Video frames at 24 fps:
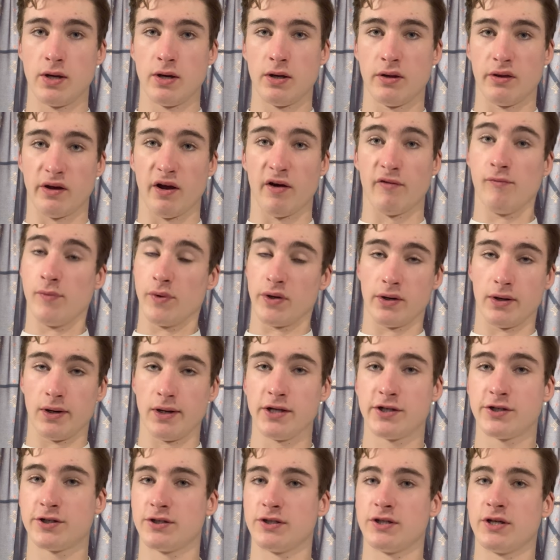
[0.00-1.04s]
The government
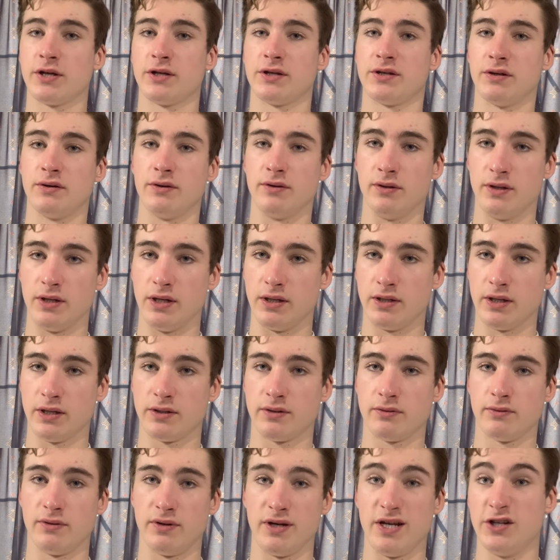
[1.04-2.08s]
lists it, needs
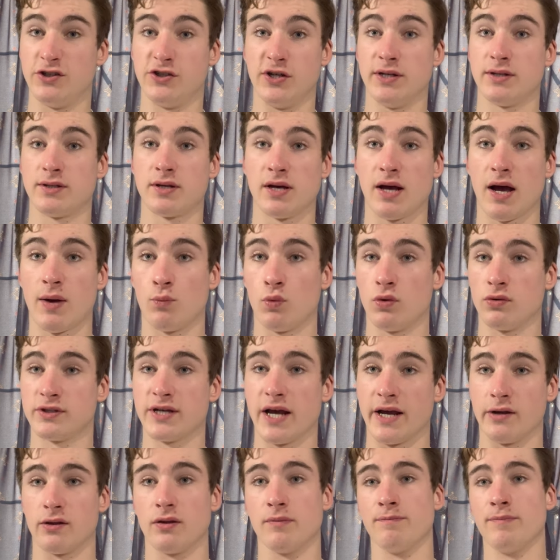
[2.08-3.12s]
it, and will
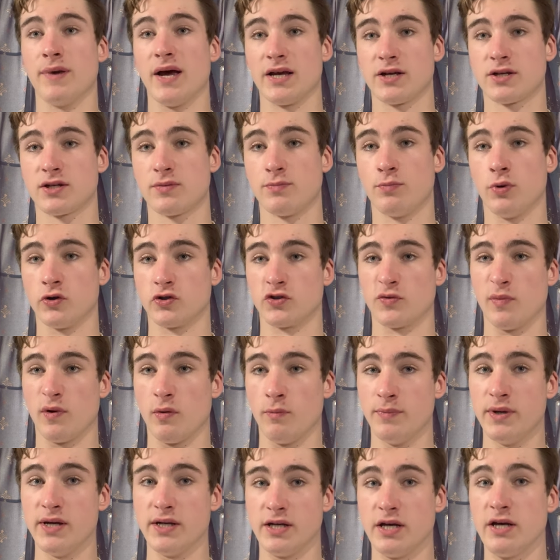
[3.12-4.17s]
take the best possible
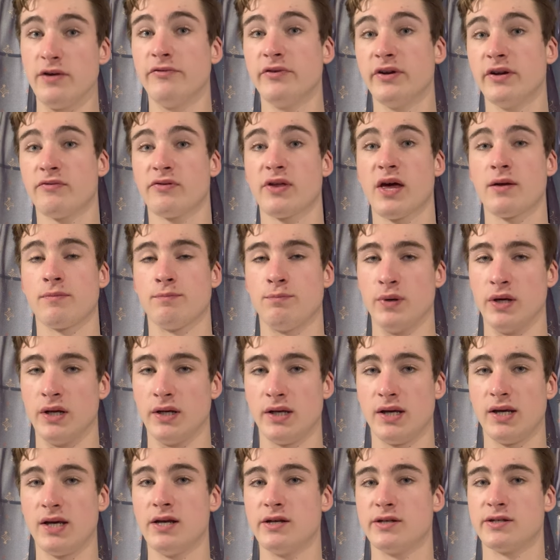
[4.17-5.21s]
bid, even if that
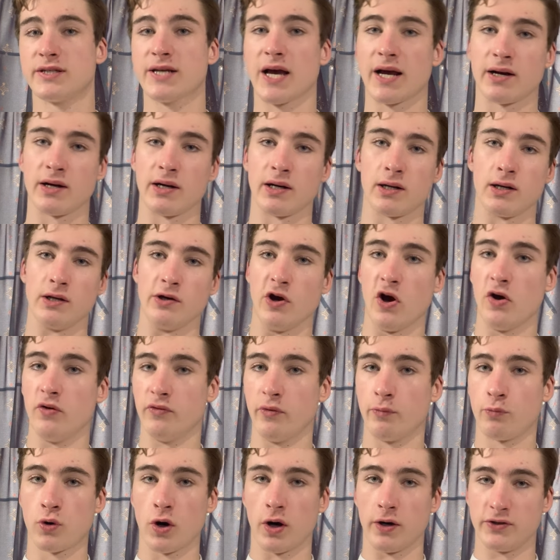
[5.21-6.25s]
bid is technically
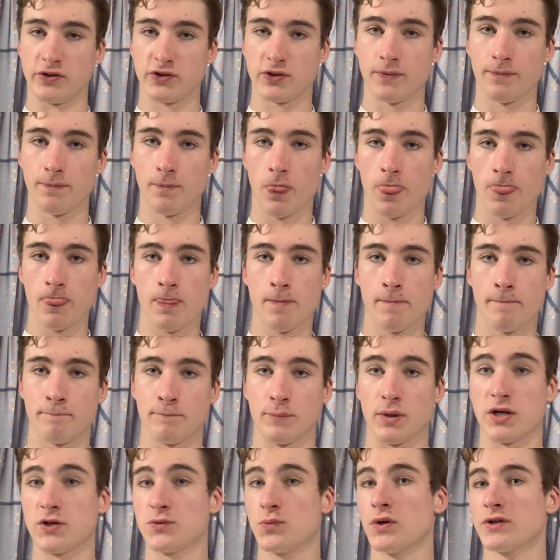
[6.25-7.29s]
overpriced.
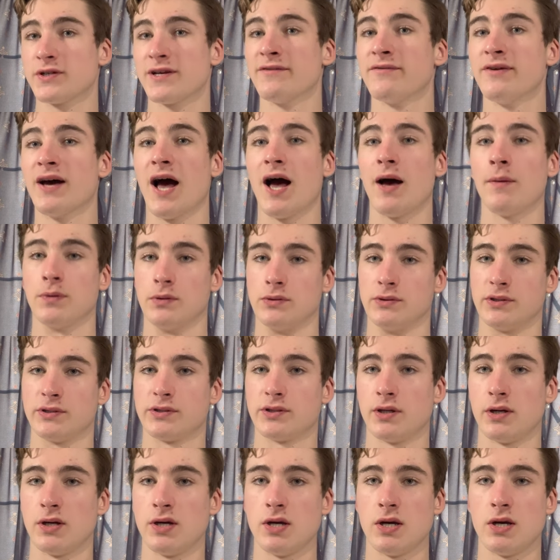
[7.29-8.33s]
Because whatever
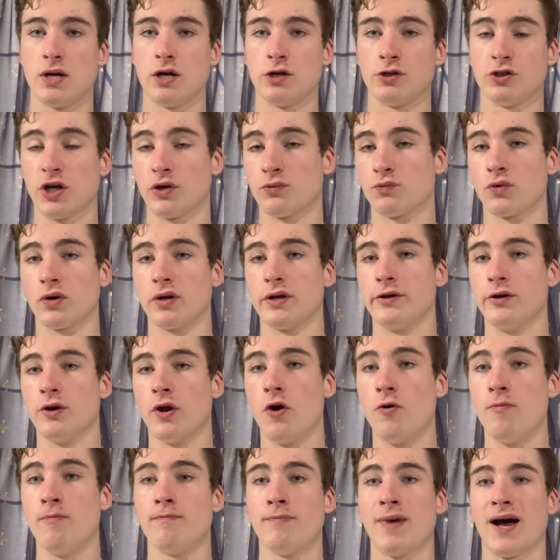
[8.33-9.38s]
happens, generally
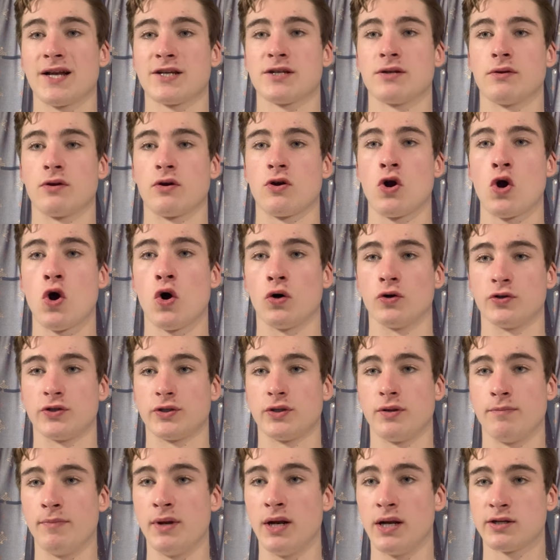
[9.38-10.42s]
no matter the cost,
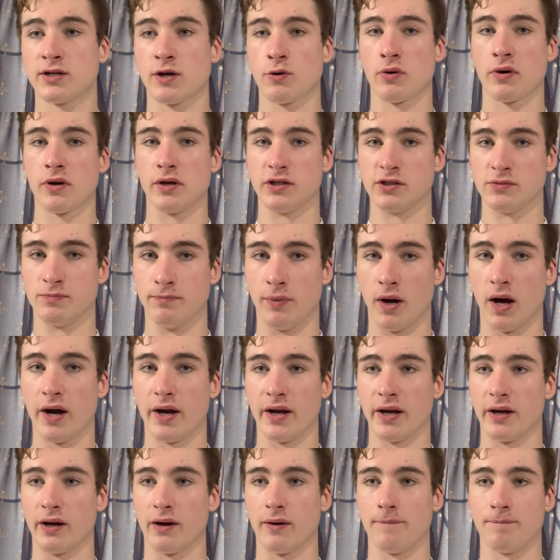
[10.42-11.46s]
the military is
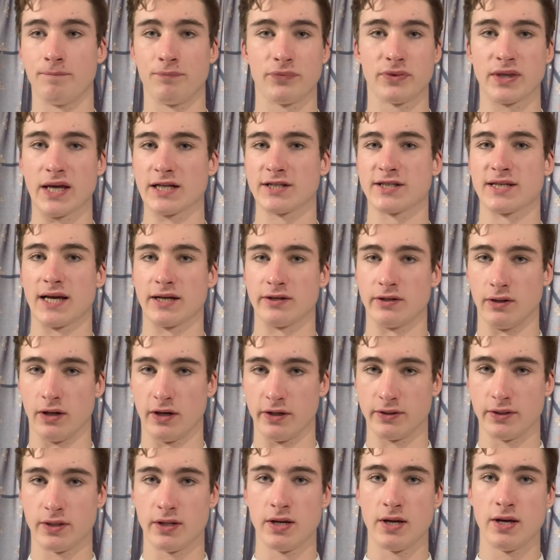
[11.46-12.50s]
buying that
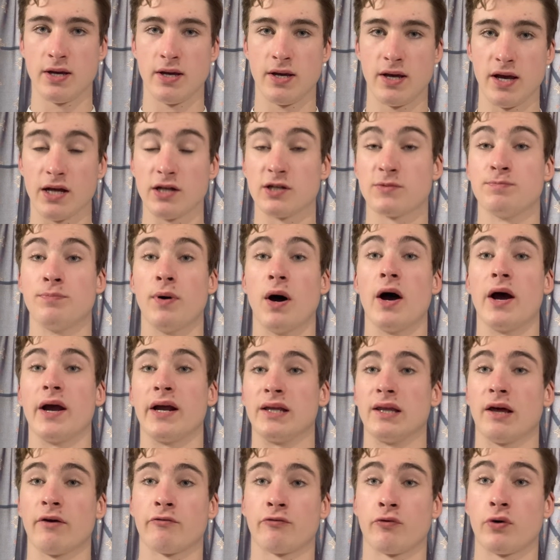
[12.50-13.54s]
satellite. It's
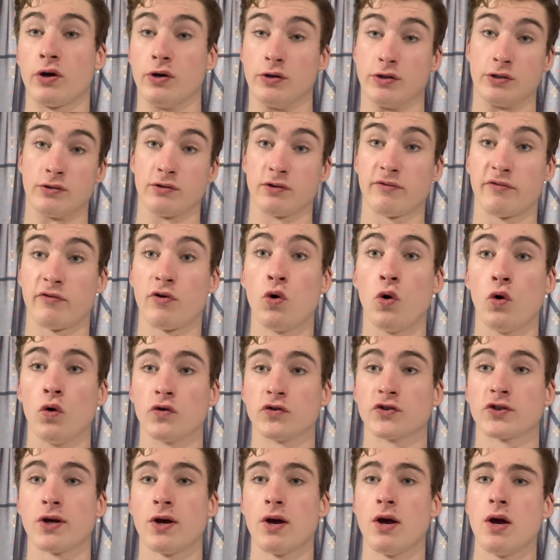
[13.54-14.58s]
buying that frigate, and of
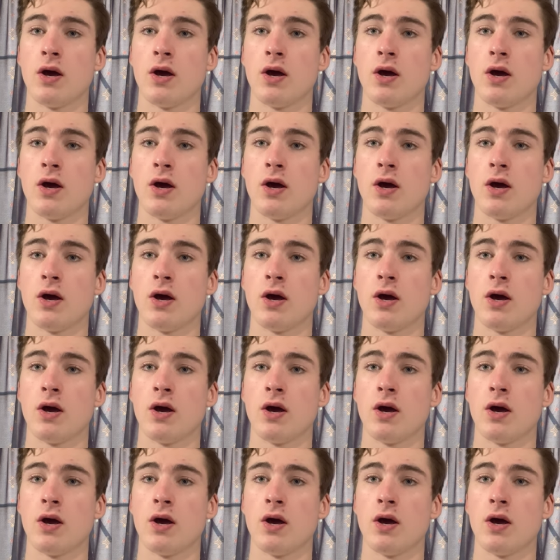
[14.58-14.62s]
course,